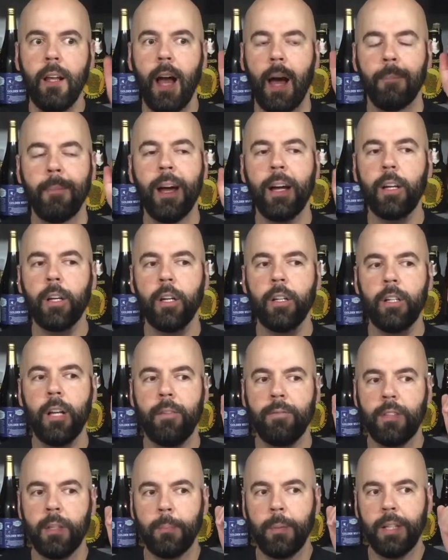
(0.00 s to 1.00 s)
I'm not good
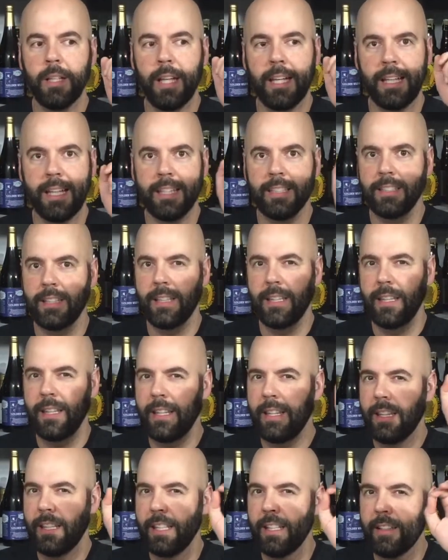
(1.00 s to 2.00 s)
enough to be like, it's,
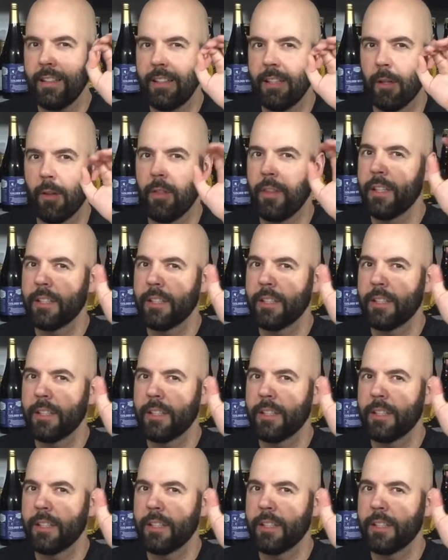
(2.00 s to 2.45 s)
you know,